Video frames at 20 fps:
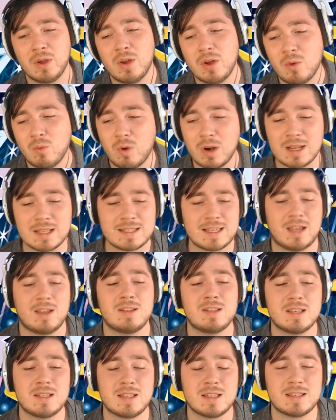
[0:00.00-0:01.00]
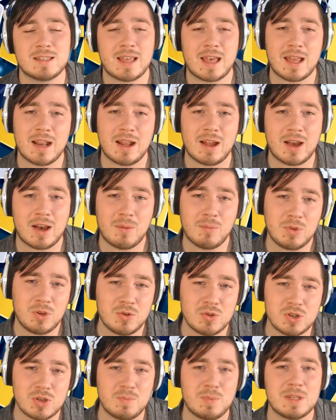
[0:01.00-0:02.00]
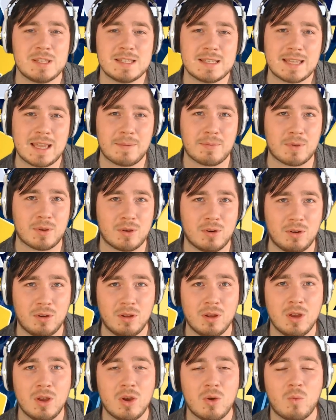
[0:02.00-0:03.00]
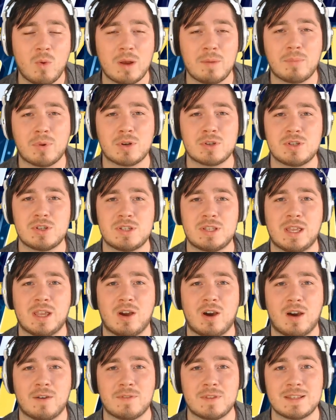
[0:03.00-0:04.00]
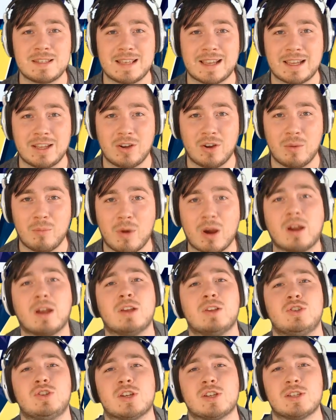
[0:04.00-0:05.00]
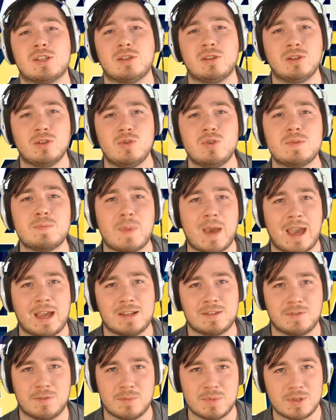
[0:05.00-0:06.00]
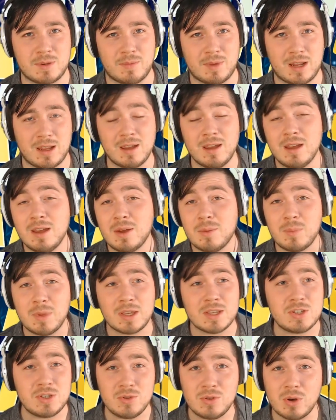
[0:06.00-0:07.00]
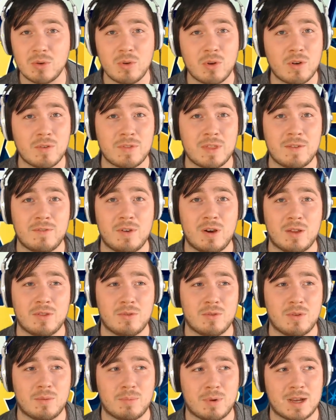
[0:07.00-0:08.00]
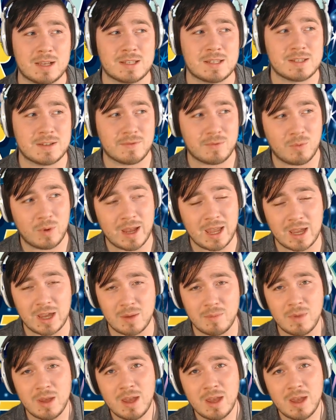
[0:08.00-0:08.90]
What it tells us is that you should be skeptical when purchasing off the secondary market just loose packs from somebody, because you don't know if they've gone through the process of weighing them,